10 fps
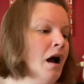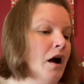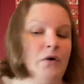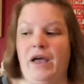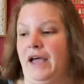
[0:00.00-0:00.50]

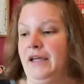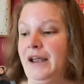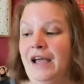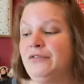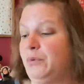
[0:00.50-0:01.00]
Okay,
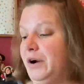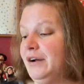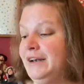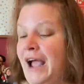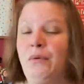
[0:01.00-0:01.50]
I
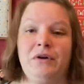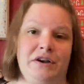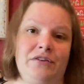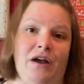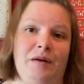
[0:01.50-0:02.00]
swear, now we're
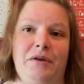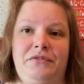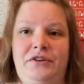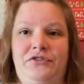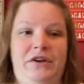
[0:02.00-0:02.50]
gonna talk about
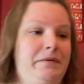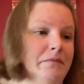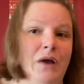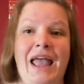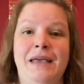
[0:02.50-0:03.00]
stitching.
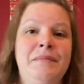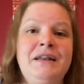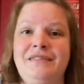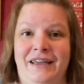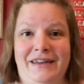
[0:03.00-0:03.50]
8
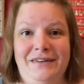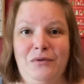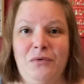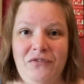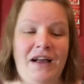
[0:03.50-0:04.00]
minutes in,
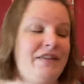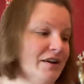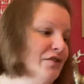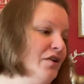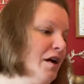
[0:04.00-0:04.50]
we're finally
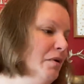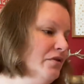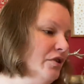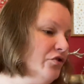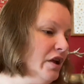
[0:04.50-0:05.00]
gonna talk about
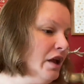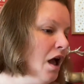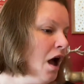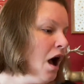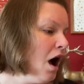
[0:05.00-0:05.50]
stitching.
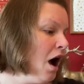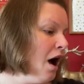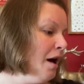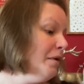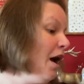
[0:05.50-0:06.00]

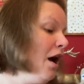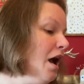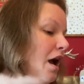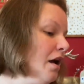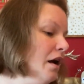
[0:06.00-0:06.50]
I
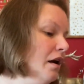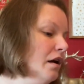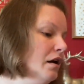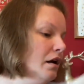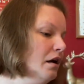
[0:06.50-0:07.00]

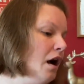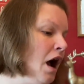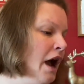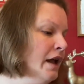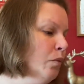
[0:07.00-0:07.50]

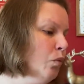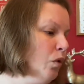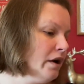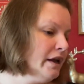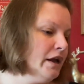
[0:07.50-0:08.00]
am
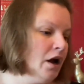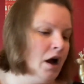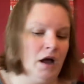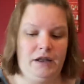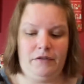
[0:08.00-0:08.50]
working
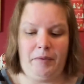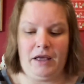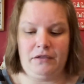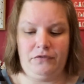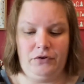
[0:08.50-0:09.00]
on, the
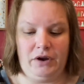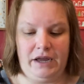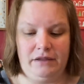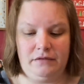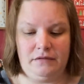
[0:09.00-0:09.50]
past few
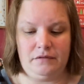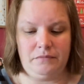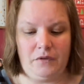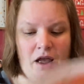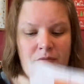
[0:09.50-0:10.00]
nights,
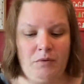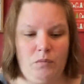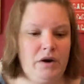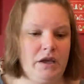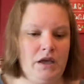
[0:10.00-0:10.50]
I've been
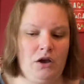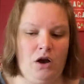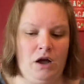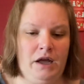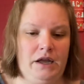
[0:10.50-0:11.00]
working
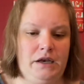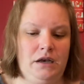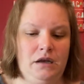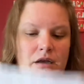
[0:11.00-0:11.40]
on